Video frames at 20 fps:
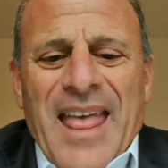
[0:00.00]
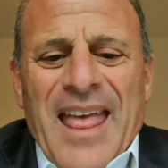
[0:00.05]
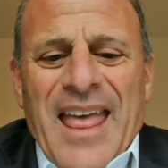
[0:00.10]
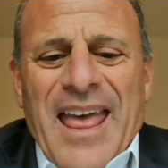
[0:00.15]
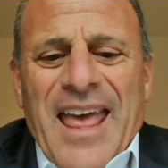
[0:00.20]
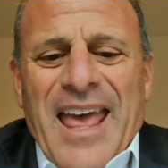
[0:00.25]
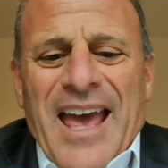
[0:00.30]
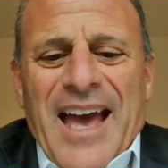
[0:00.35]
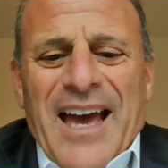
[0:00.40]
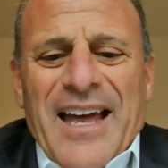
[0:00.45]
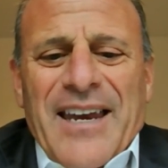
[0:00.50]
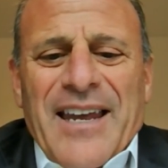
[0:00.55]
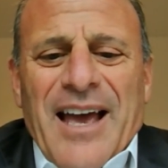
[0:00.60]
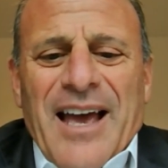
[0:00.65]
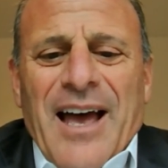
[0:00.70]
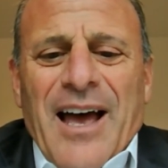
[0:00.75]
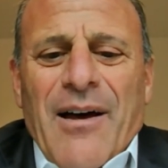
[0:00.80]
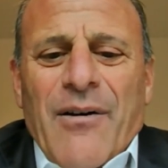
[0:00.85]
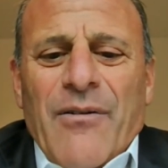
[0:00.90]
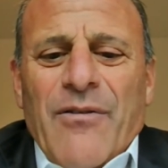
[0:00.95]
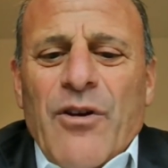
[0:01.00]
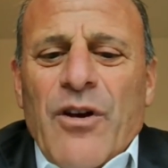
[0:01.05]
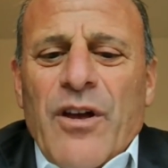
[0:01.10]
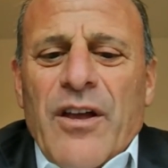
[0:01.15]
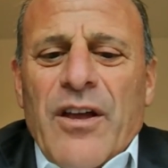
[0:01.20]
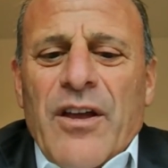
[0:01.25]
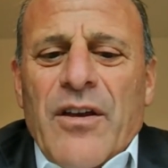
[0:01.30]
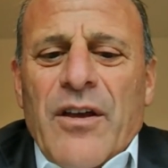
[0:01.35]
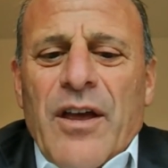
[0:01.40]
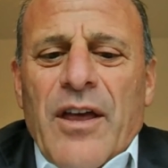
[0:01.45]
And
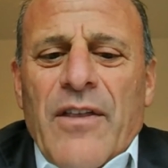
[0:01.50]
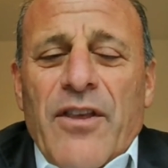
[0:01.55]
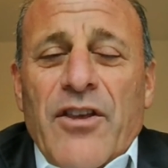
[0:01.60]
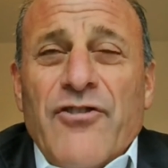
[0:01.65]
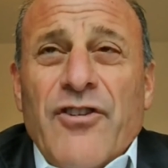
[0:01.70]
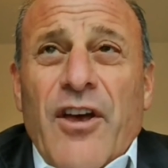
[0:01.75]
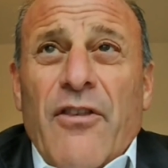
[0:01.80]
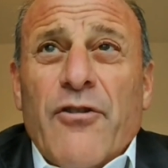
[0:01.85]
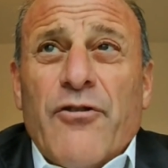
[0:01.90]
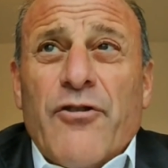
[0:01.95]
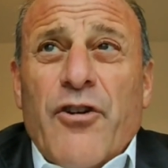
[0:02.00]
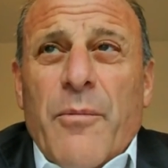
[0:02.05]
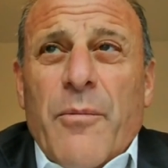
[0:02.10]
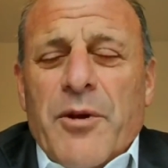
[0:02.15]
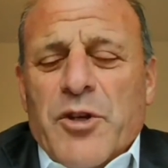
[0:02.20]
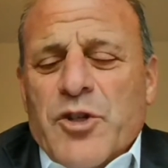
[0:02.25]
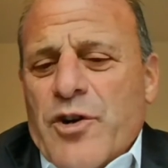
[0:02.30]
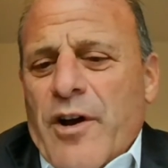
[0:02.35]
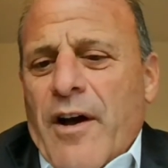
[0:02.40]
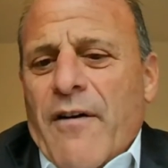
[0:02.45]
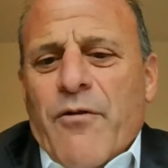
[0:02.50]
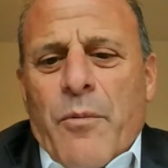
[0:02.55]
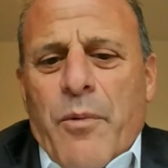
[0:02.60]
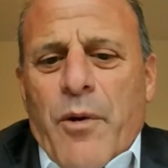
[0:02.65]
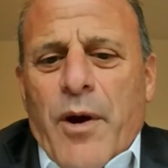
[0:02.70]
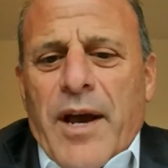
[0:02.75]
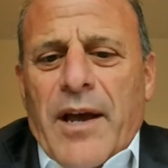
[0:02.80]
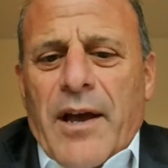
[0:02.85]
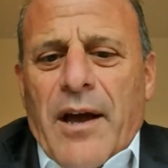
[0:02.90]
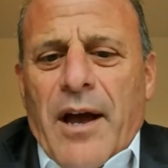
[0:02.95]
in these other tournaments, do you ever
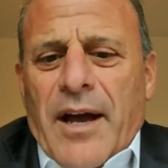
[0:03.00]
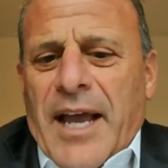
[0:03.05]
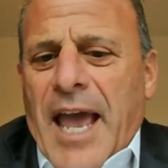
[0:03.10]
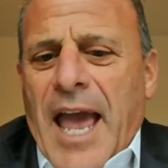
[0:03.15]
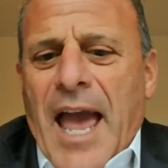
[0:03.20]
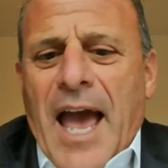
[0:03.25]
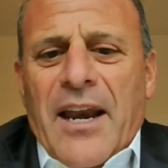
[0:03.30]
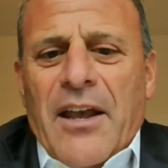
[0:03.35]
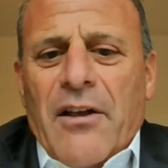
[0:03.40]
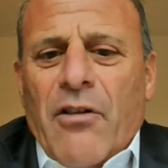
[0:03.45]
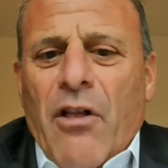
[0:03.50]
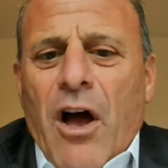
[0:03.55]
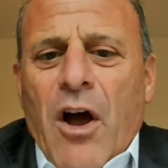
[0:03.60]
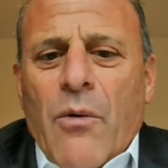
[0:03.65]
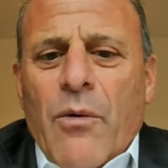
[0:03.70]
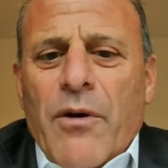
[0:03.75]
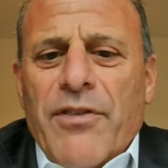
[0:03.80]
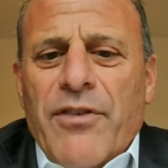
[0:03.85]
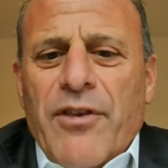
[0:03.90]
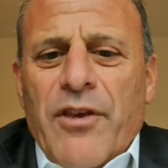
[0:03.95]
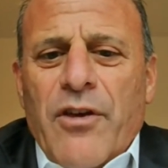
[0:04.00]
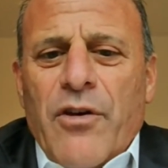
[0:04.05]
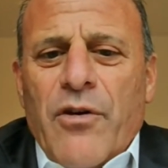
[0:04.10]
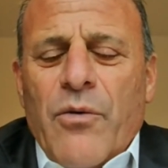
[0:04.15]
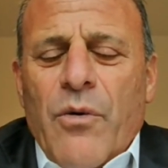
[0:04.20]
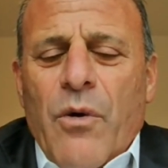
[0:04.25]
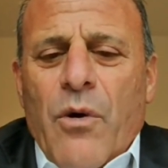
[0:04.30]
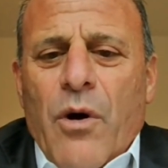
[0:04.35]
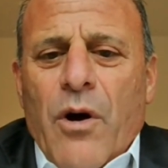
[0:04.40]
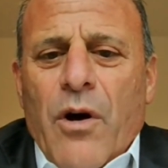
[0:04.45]
bring a caddy along with
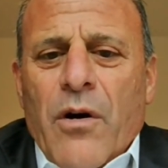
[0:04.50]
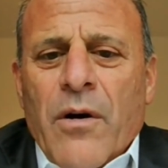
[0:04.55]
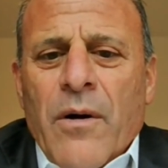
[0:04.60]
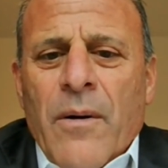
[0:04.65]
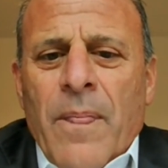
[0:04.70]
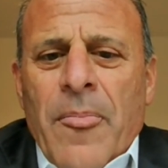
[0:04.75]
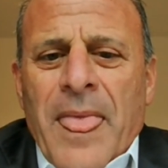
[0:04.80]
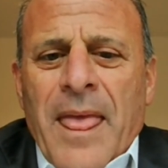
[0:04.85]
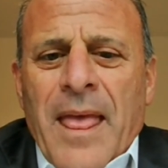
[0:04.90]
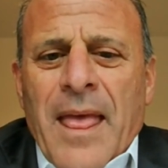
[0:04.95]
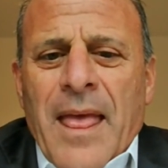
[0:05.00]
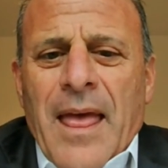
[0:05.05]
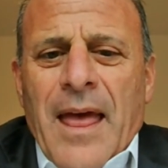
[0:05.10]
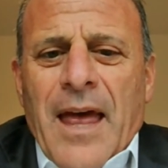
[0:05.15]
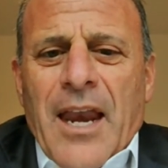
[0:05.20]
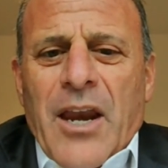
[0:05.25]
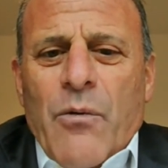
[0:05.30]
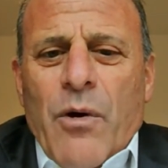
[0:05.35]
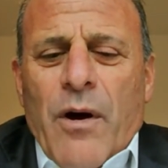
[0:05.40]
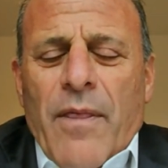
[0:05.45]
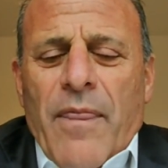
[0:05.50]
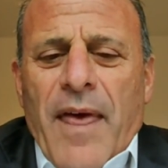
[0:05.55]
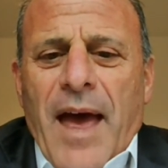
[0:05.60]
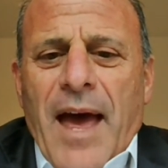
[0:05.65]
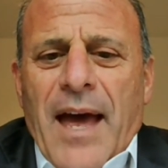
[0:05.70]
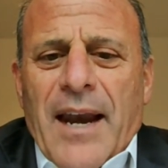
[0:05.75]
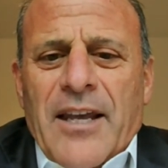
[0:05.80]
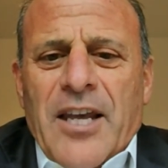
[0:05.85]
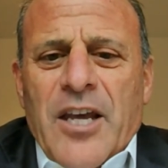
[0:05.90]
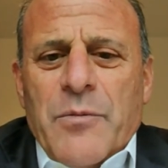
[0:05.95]
you, or anyone
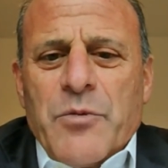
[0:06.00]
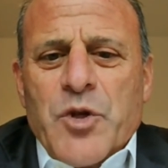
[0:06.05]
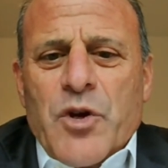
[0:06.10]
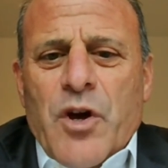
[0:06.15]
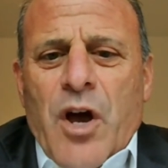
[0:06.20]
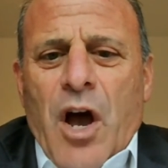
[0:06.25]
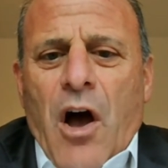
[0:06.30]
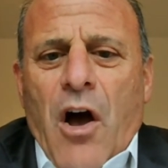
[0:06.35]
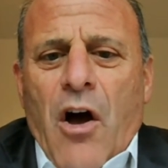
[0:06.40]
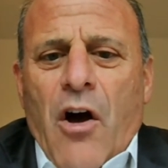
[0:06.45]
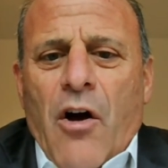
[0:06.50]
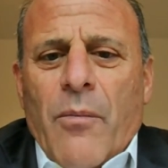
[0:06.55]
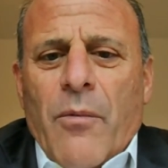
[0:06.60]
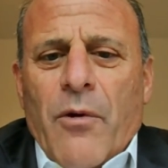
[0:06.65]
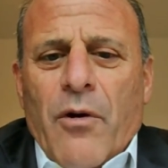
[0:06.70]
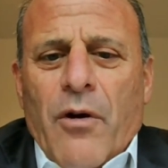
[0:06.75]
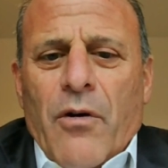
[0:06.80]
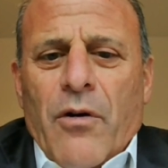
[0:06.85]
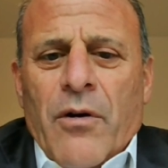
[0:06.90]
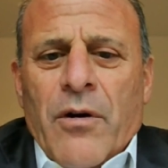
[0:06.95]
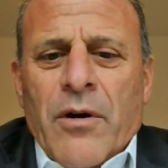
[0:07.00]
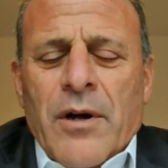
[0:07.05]
that keeps you calm, or